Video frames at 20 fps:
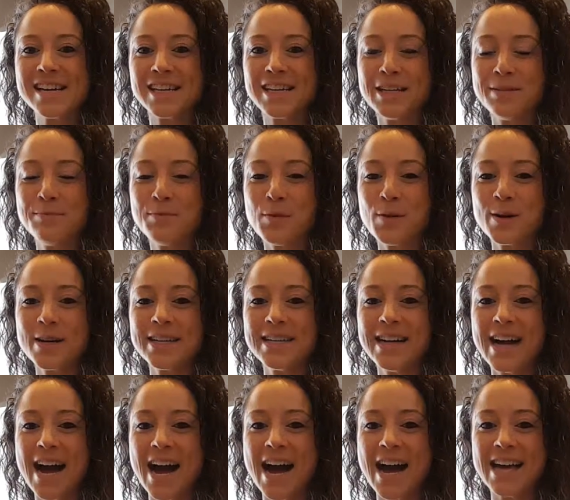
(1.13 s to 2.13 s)
Good morning,
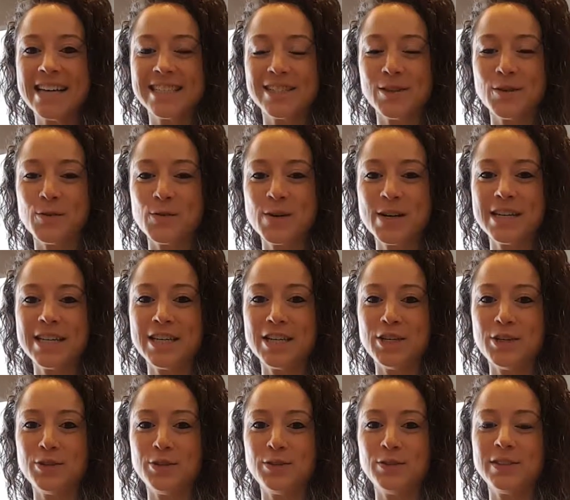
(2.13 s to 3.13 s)
guys. Lauren
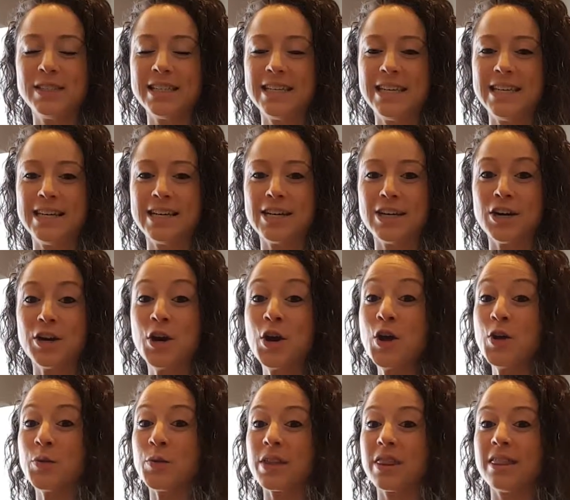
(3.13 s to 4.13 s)
Hughes here
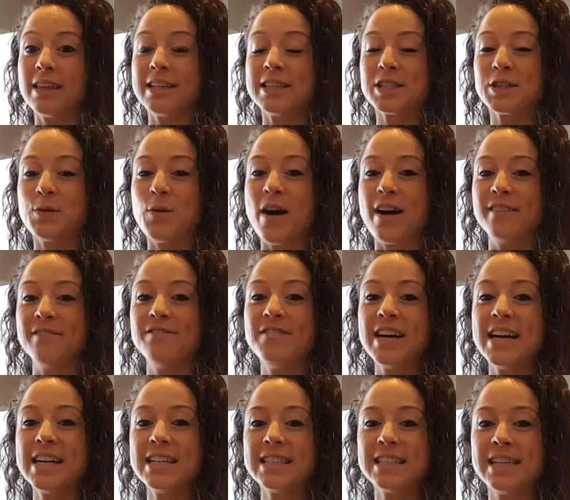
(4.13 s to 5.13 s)
with Lean Squad
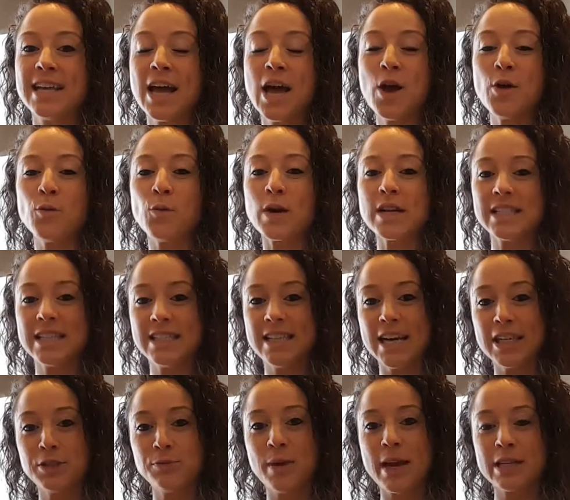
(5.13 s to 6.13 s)
Fit. Wanted to
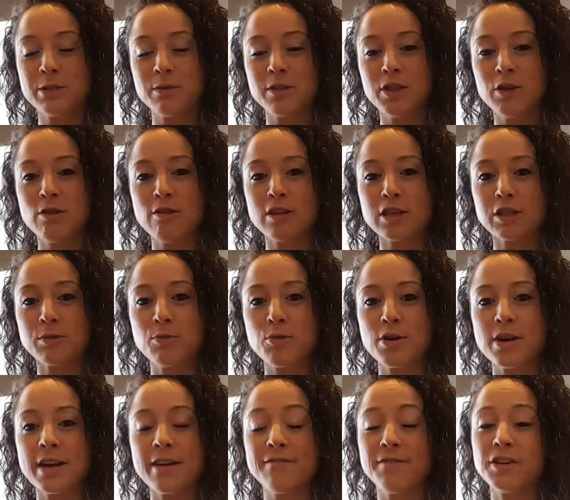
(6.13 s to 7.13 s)
touch base with you this
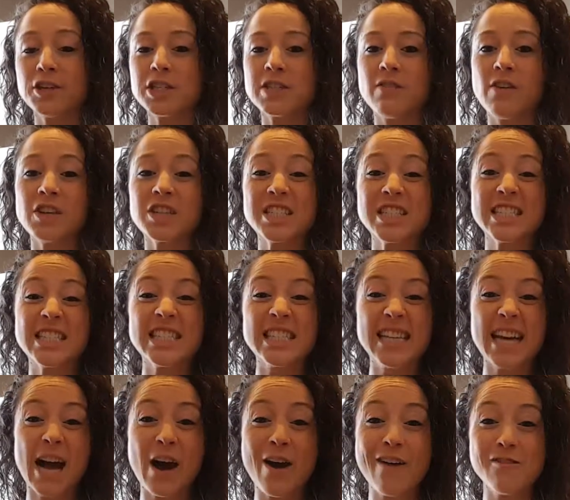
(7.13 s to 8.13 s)
morning, first of all, to
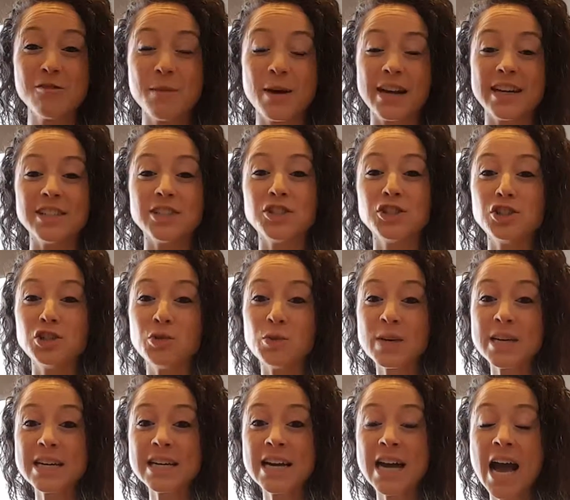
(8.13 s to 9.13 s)
see how everybody's
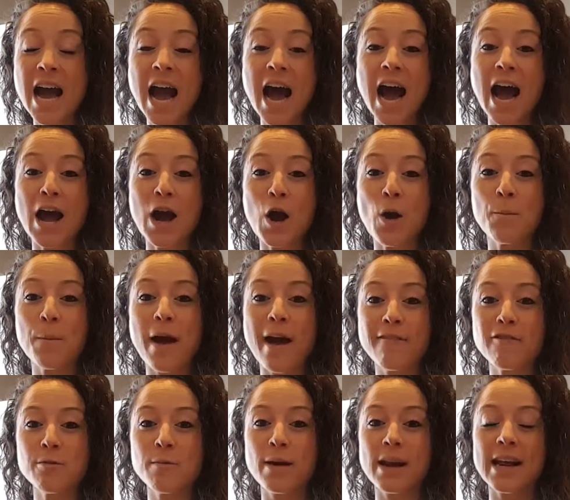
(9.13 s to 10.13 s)
doing. I hope
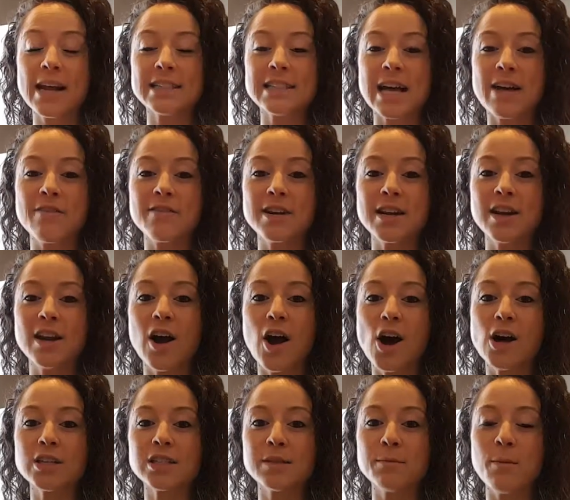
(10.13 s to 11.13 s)
everybody is having an
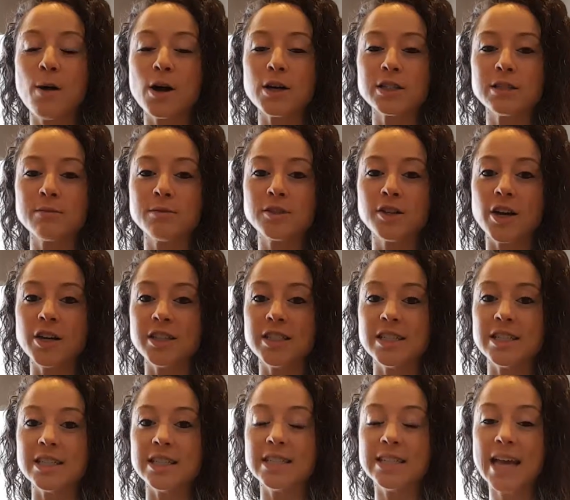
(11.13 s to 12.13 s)
awesome, awesome start
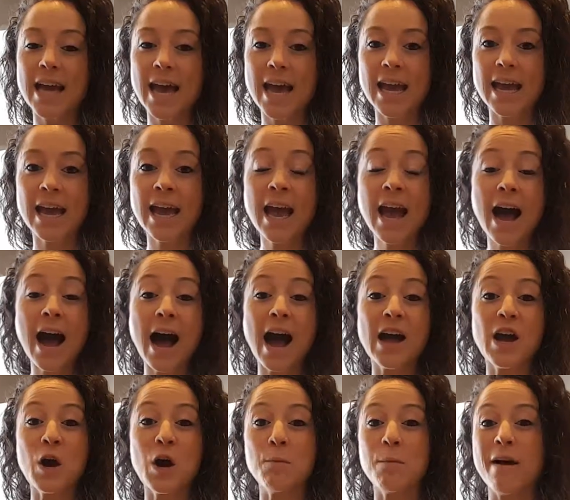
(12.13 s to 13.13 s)
to the day.
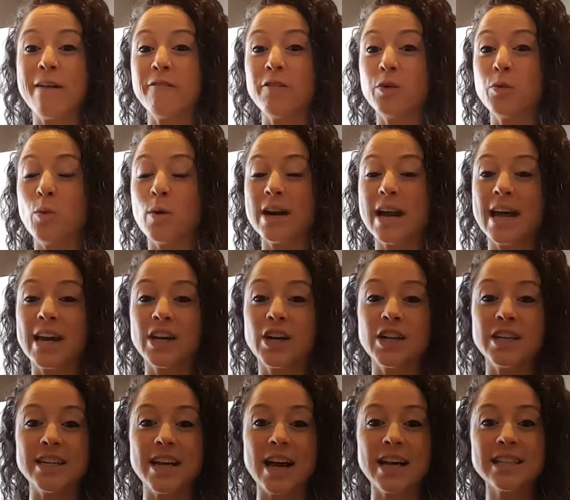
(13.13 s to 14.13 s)
I hope everyone had a
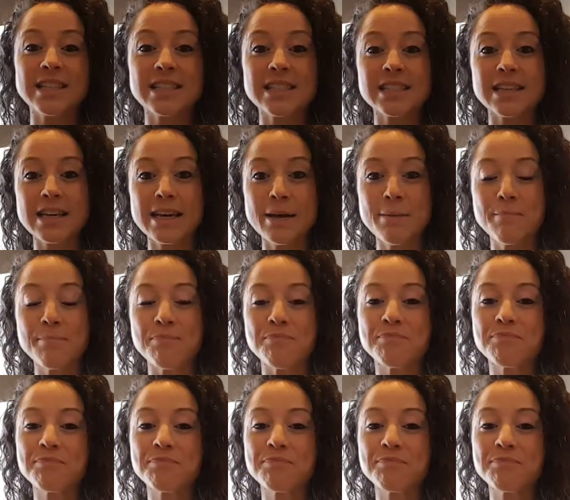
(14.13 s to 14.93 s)
good night's sleep.